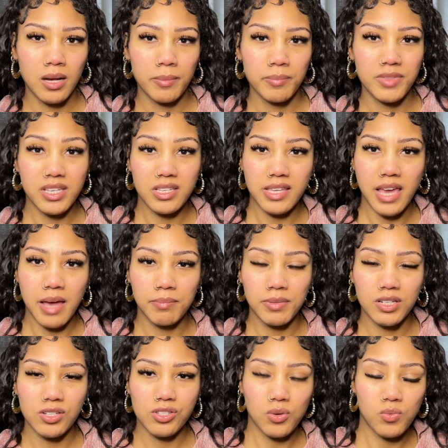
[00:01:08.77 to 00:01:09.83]
This
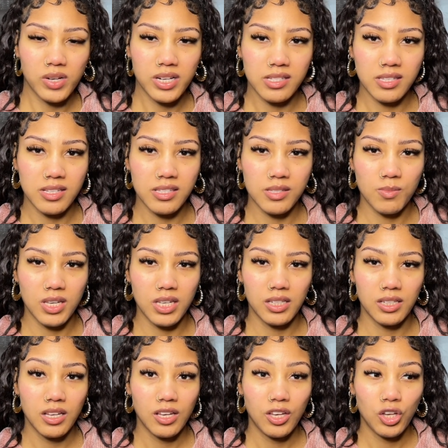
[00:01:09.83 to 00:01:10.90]
happened, so what does this
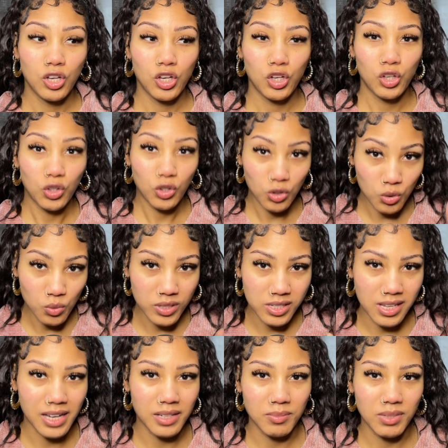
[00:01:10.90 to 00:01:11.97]
mean? You
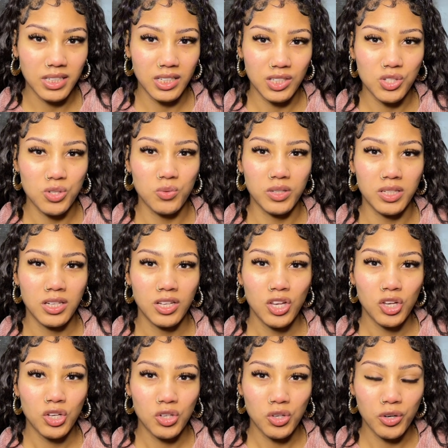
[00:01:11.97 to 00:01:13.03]
assign meaning to it.
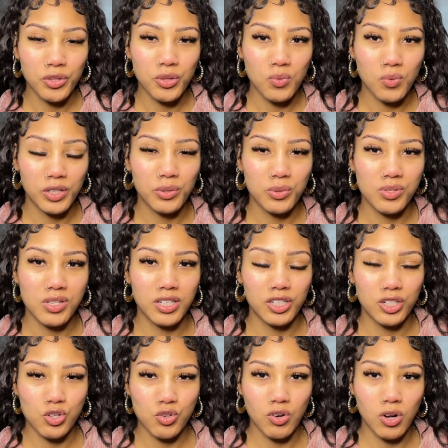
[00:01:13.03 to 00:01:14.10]
You're the one who's in
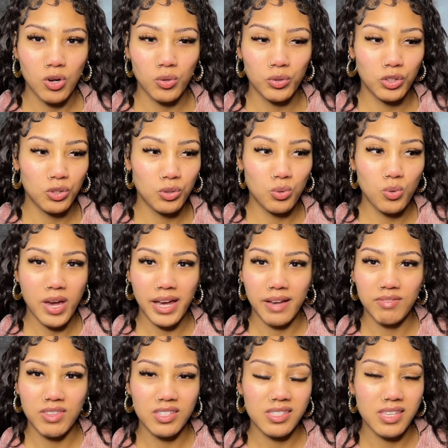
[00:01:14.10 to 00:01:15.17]
control. You
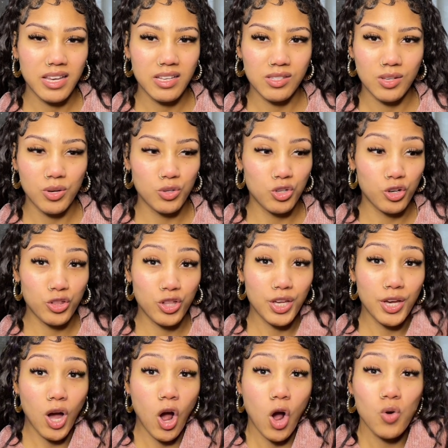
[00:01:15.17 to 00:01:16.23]
have the say so. You're
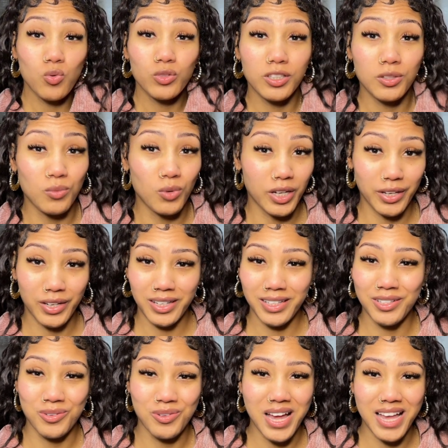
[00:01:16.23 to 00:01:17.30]
the only one
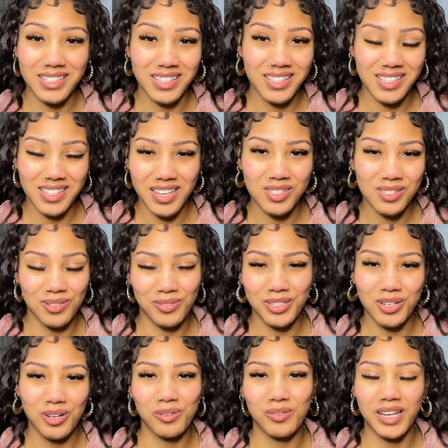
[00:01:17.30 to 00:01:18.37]
who has a say so in
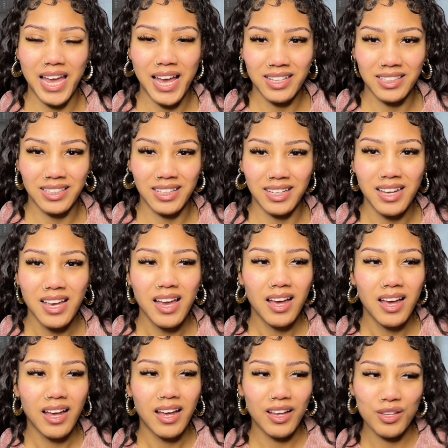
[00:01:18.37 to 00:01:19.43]
your reality.
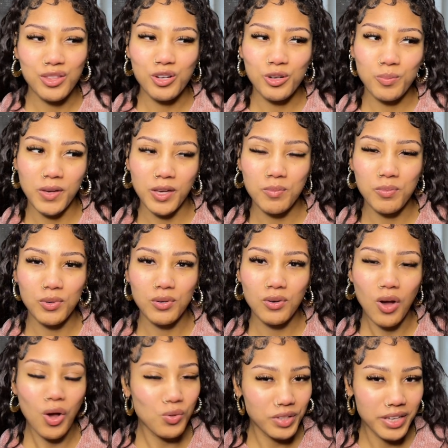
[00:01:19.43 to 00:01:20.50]
Other people
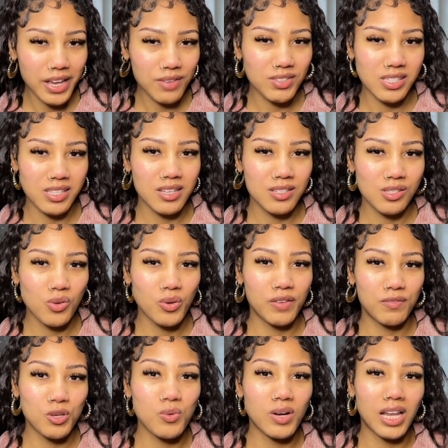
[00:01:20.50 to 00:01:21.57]
only have a say so
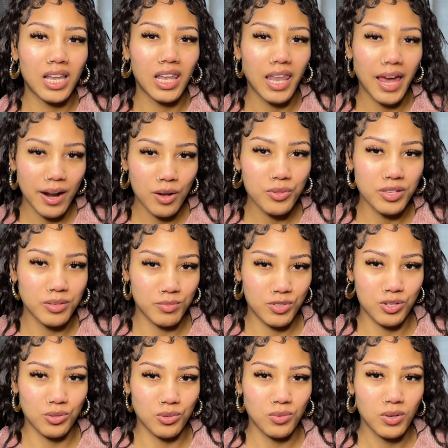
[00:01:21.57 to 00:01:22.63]
if you allow them
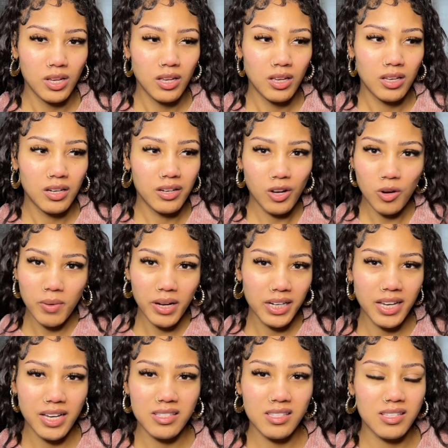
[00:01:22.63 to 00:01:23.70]
to. Nobody
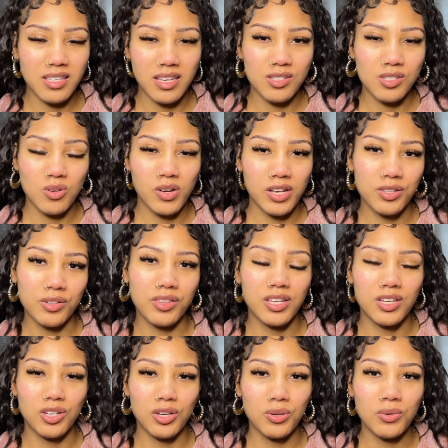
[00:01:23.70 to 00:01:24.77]
has a say so other
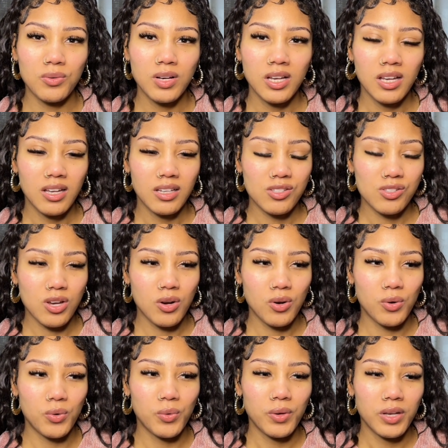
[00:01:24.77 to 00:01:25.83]
than you.
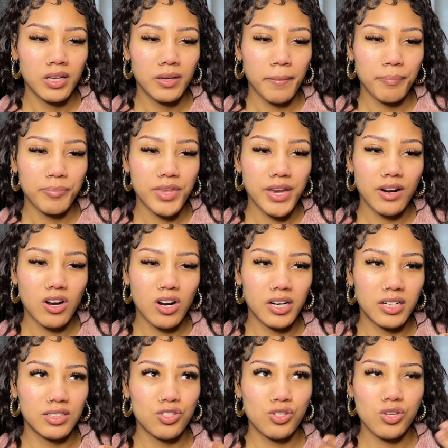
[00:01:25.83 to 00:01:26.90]
So there
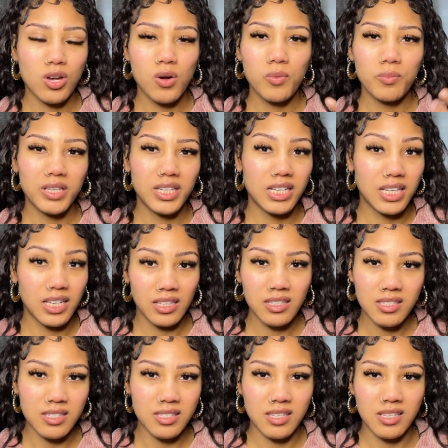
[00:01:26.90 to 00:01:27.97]
are so many
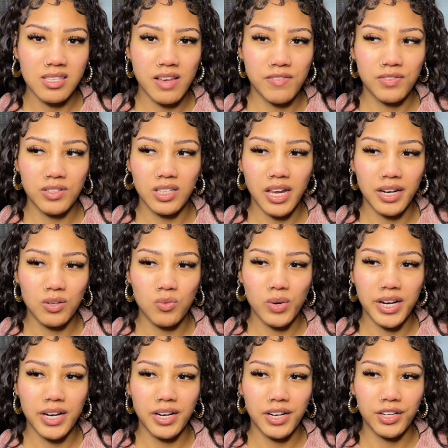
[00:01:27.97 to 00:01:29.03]
instances, I feel like,
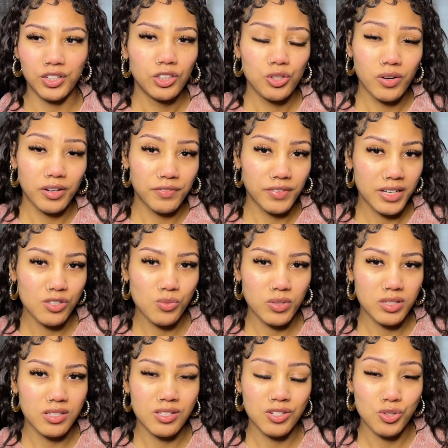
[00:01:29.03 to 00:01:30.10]
where you are faced
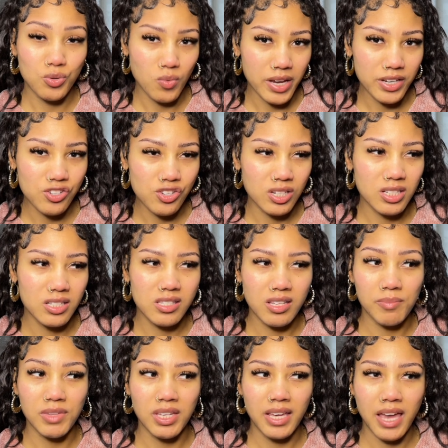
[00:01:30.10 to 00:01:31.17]
with a situation,
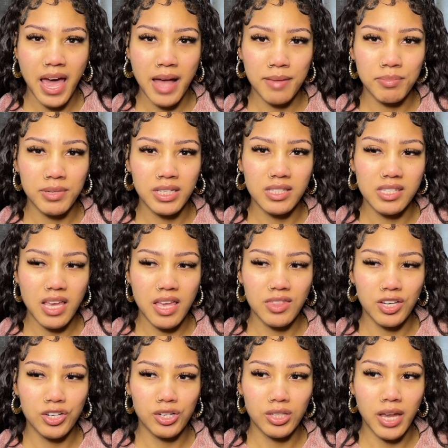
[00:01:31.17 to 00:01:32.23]
something happens, and
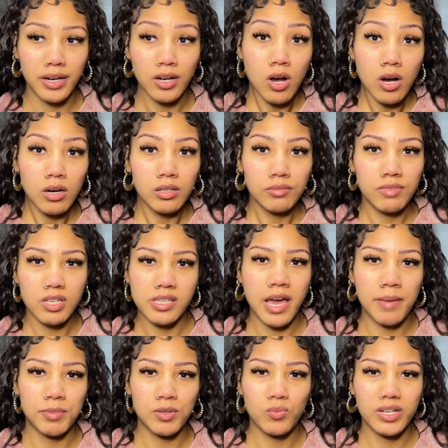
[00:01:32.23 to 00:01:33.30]
then you're like, oh, this
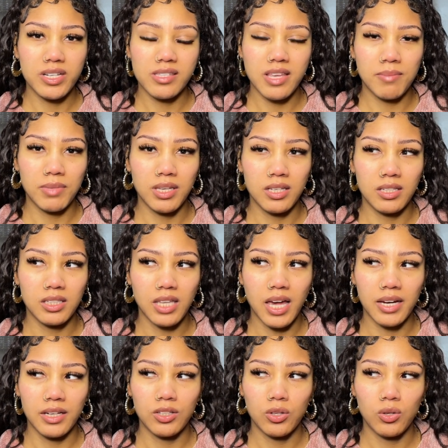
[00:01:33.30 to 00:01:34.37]
happened. What does that mean?
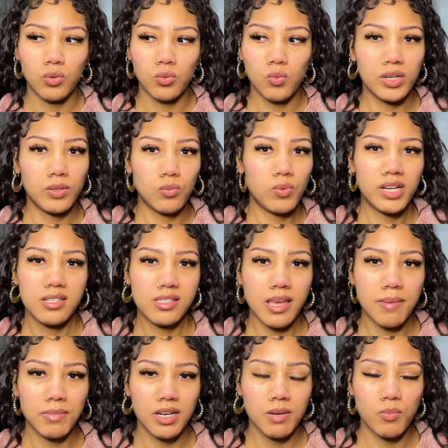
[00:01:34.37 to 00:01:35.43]
Like, what does
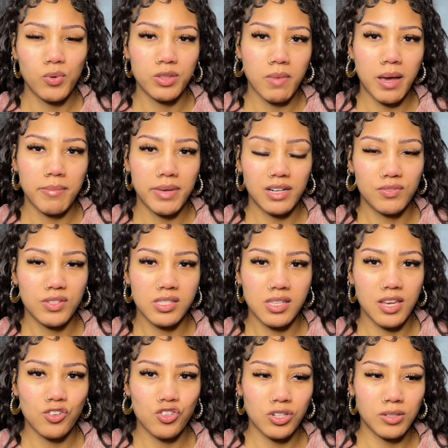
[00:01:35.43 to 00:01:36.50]
that mean with my
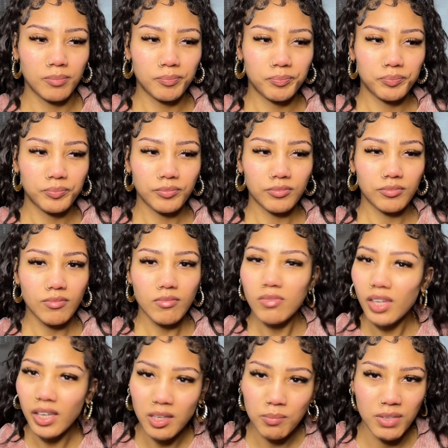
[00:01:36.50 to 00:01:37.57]
manifestation?
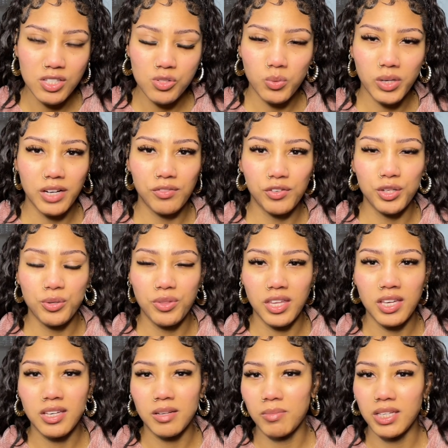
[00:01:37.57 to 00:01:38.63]
It means whatever you
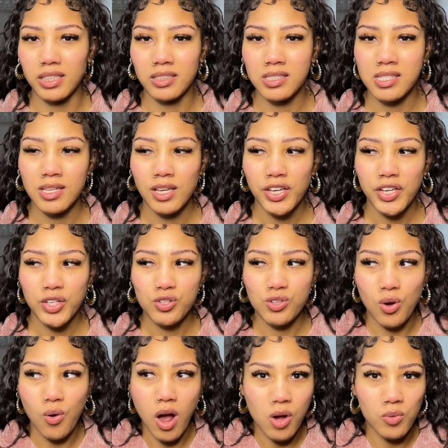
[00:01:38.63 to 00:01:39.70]
think it means.
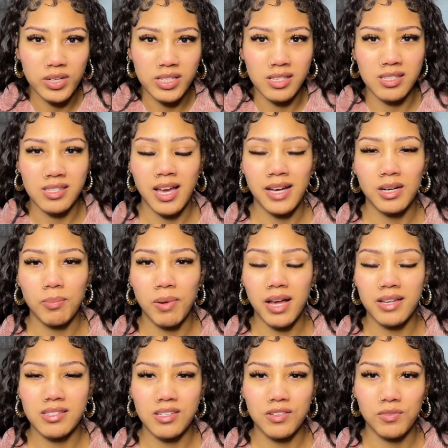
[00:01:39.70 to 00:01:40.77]
So always assign a
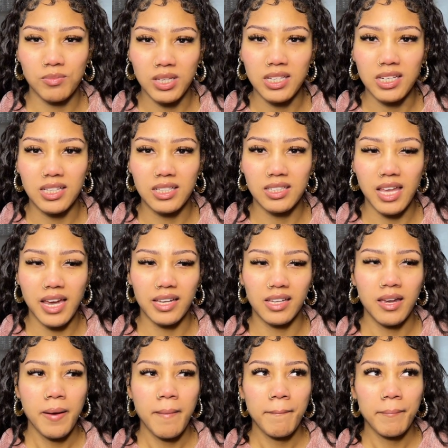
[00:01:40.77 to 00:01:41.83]
positive meaning. Like,
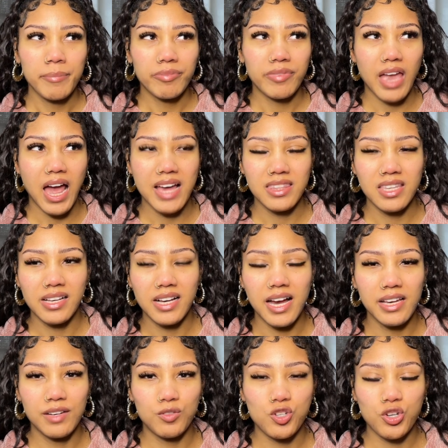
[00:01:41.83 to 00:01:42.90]
I think I
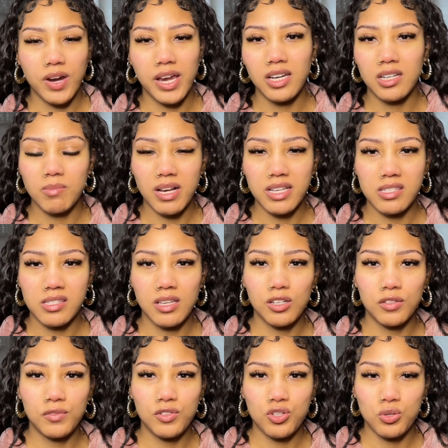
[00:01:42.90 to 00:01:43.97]
have trained
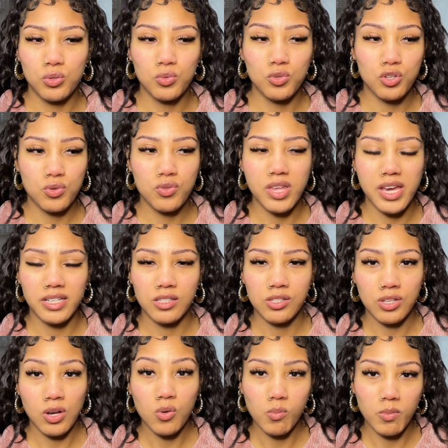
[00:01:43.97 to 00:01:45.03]
myself to do that
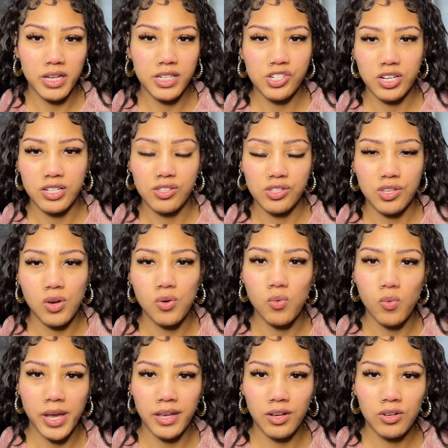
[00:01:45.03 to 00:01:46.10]
so much and so
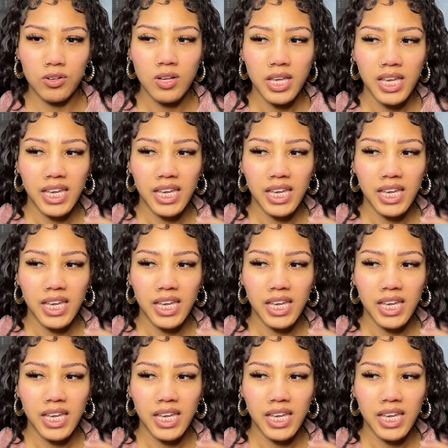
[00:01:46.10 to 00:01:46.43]
well.